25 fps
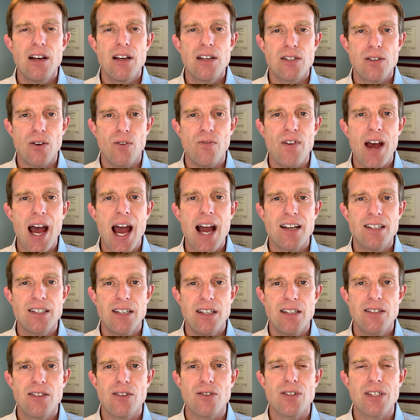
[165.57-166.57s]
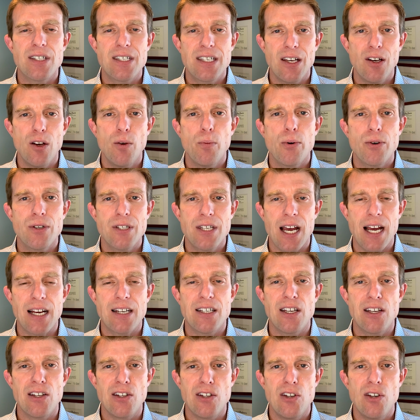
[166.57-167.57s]
So vaccines are still
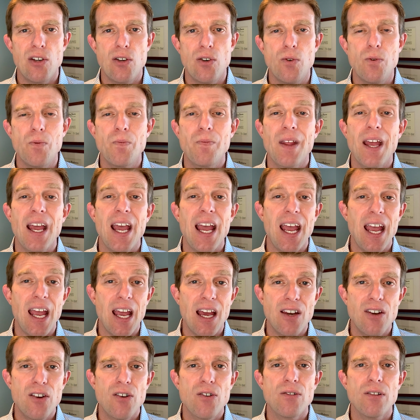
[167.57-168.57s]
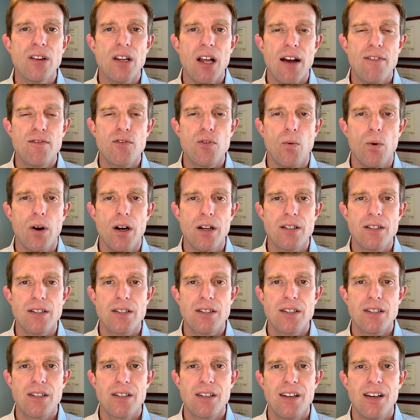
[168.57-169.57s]
protecting you and your loved
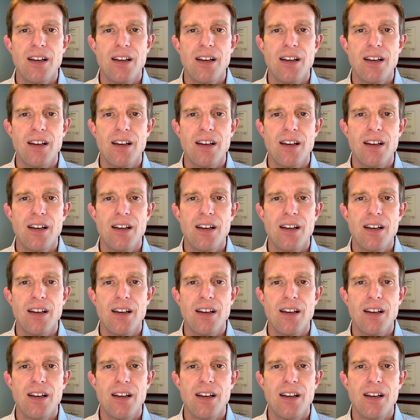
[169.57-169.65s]
ones.